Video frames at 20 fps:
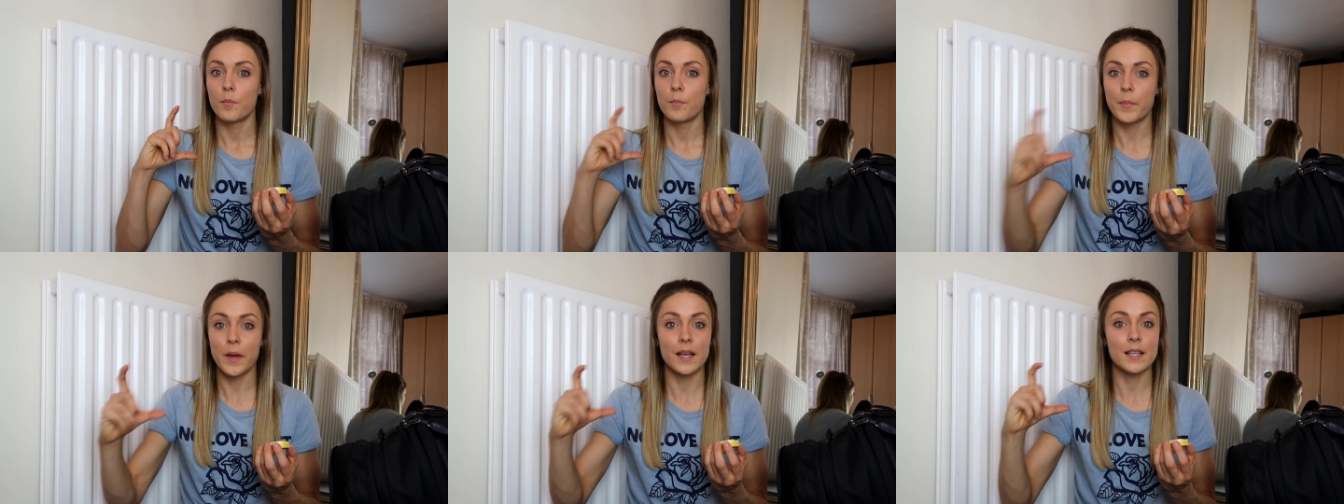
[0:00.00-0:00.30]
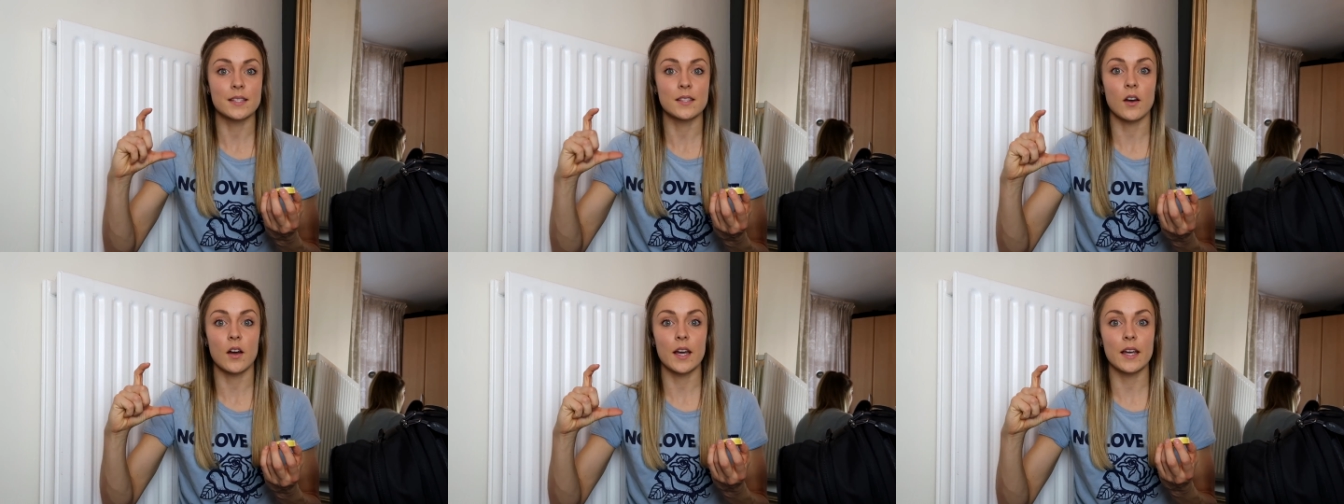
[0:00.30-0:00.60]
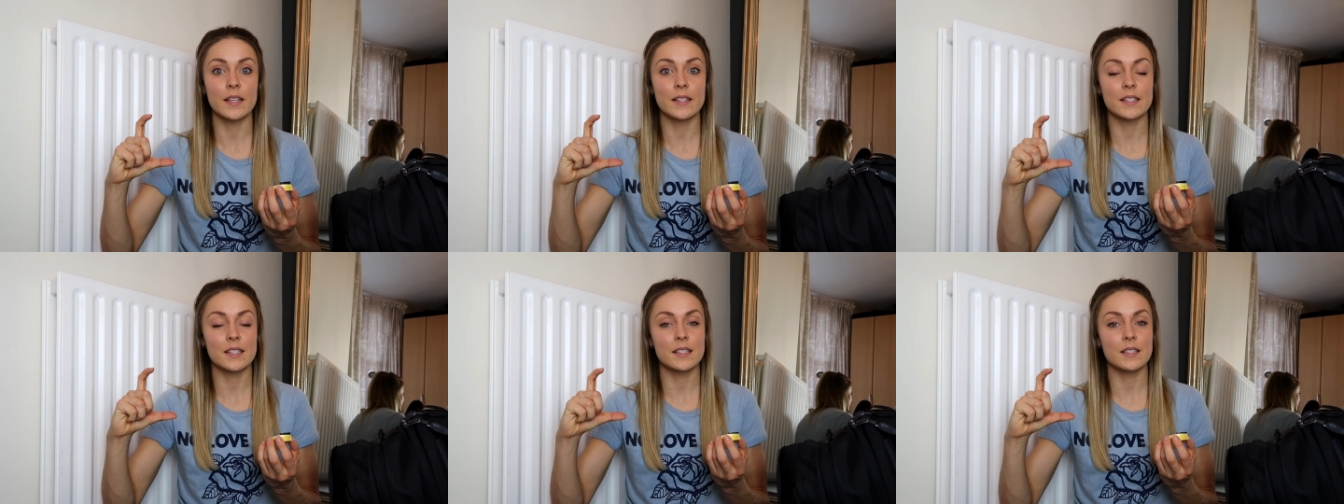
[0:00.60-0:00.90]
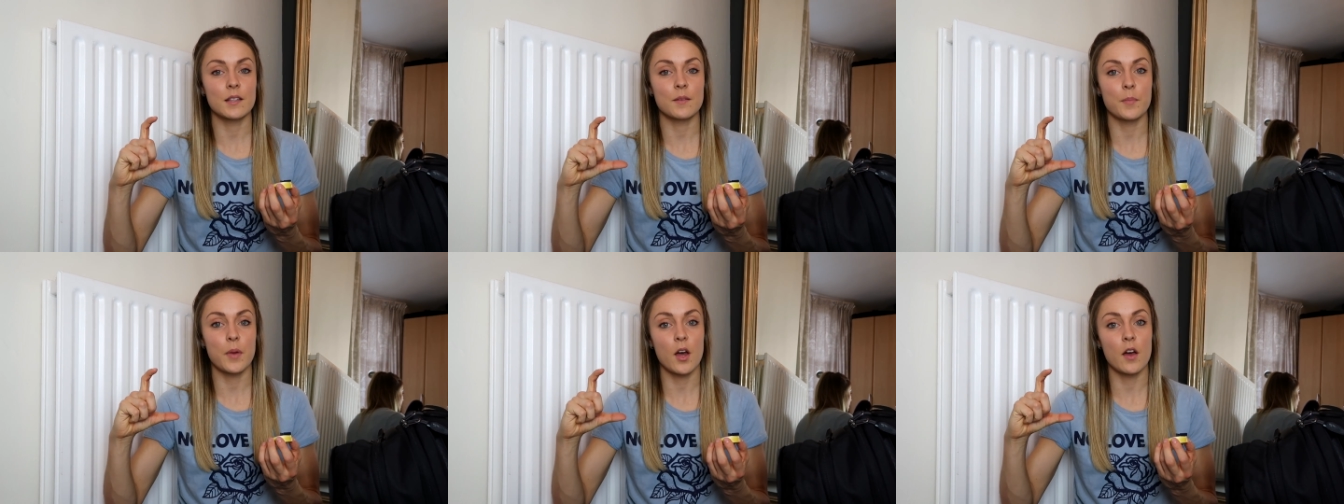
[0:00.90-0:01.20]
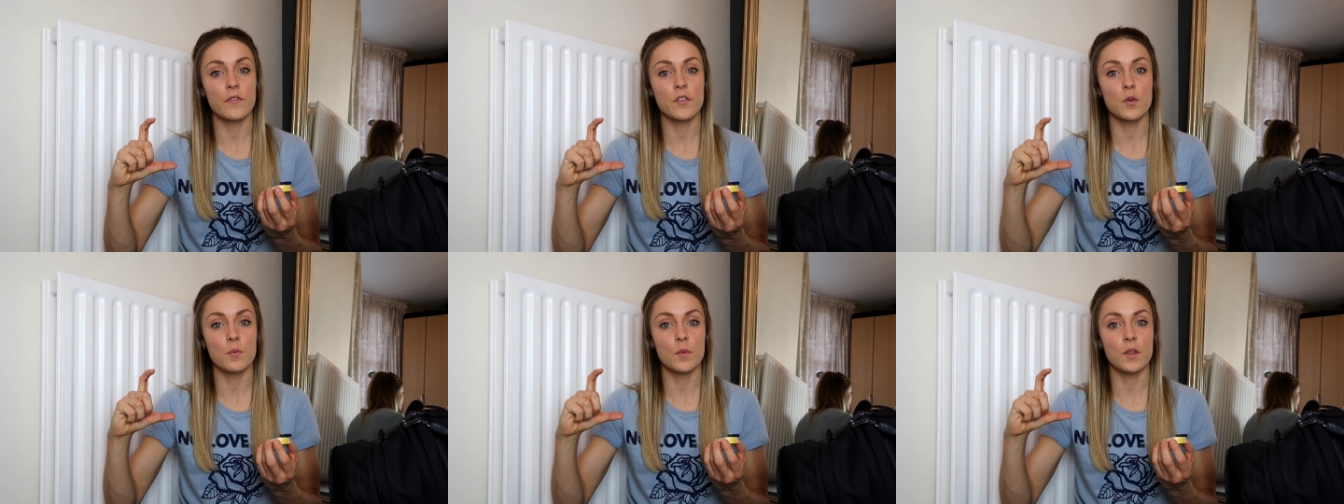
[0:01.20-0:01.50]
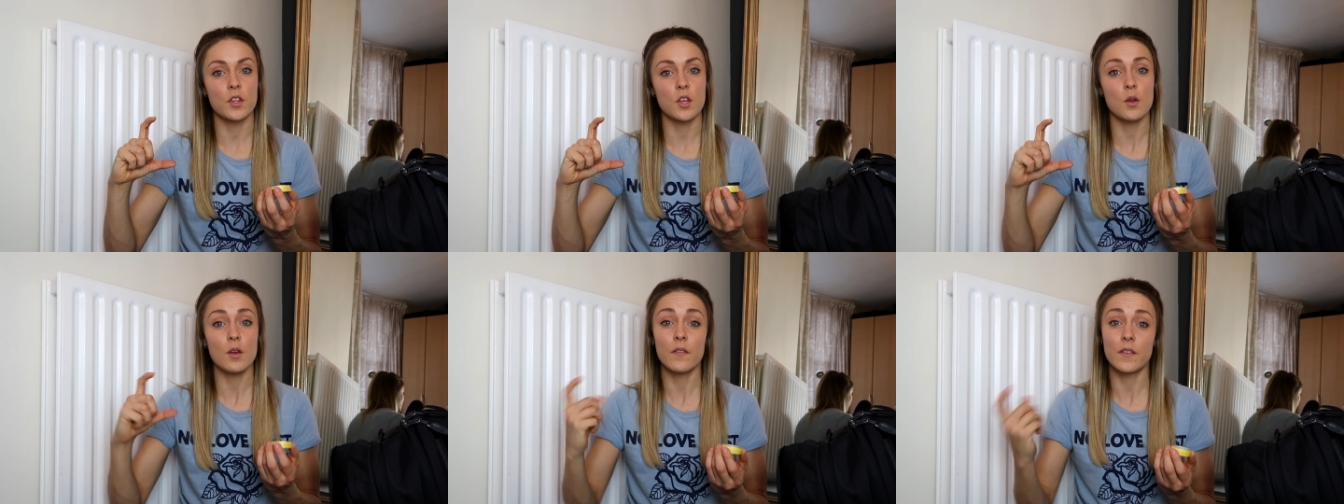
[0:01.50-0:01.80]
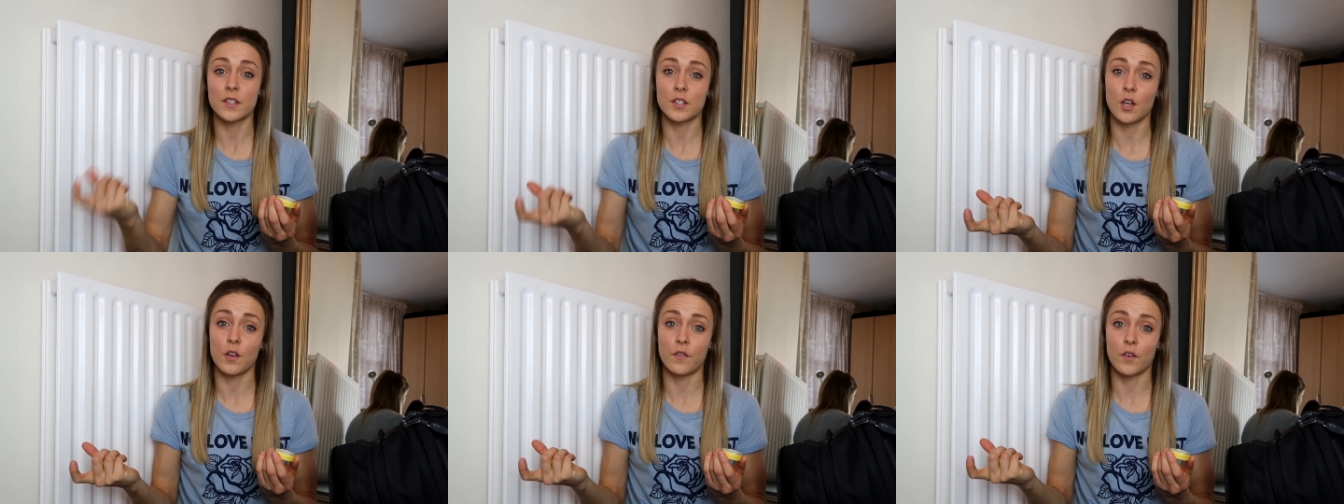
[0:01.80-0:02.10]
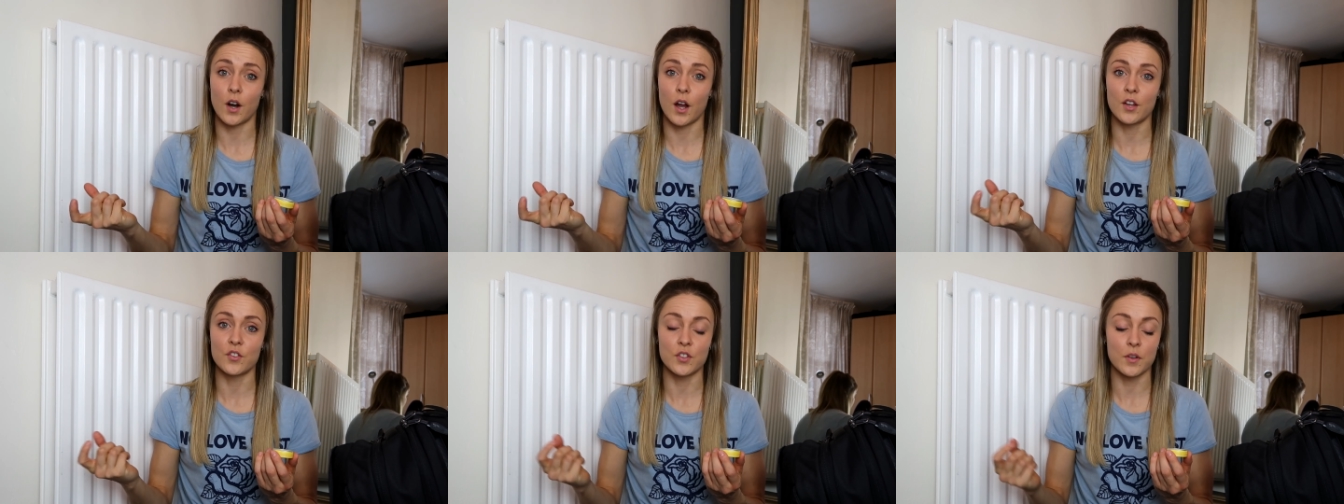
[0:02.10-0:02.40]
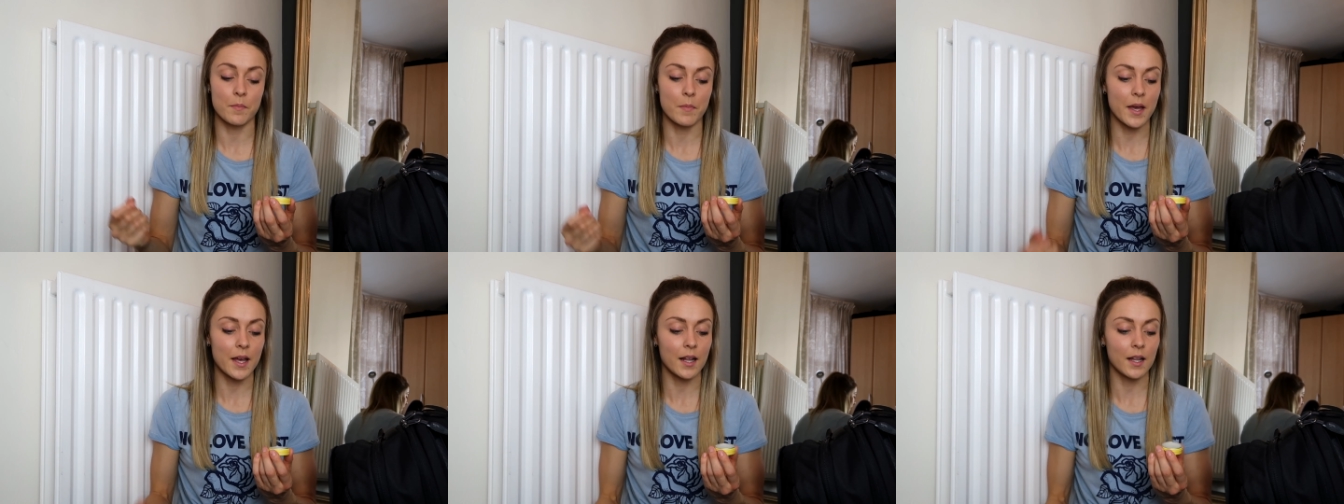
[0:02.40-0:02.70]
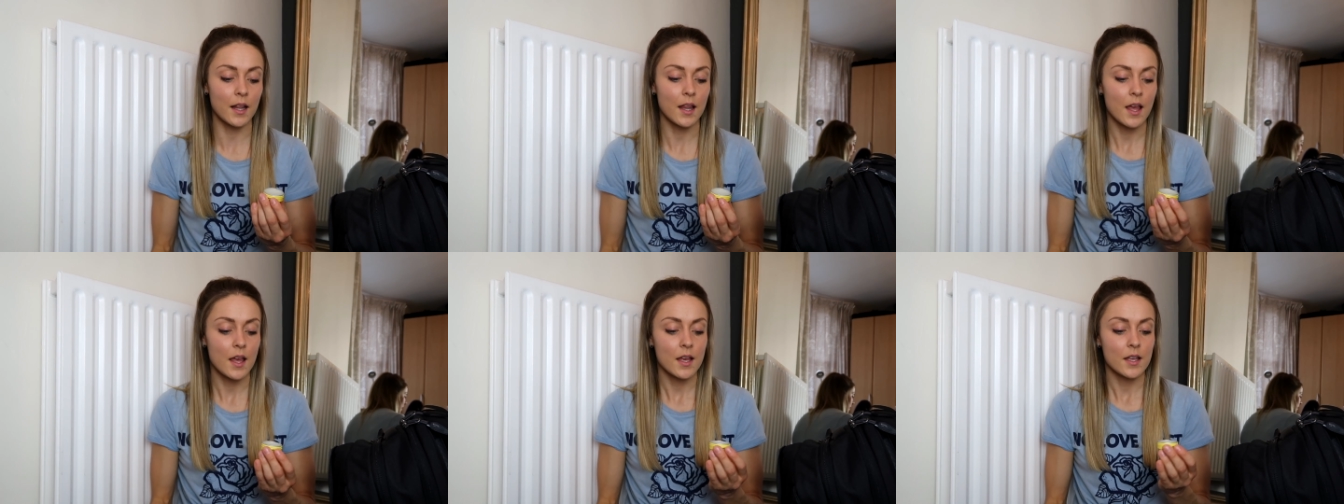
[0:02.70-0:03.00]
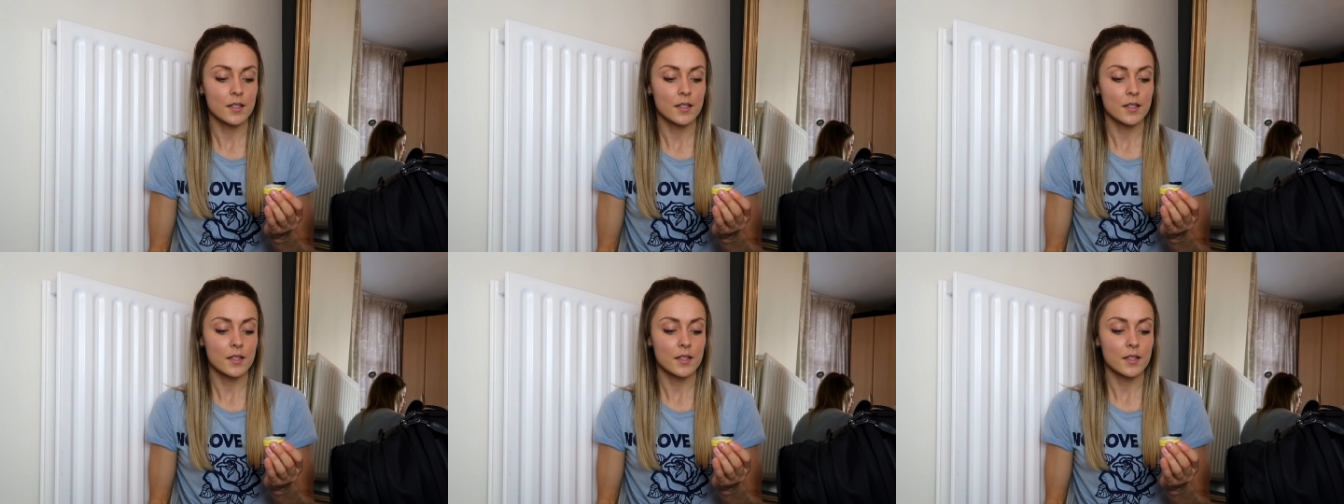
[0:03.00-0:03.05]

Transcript: big size perfume with you if it's over 100 ml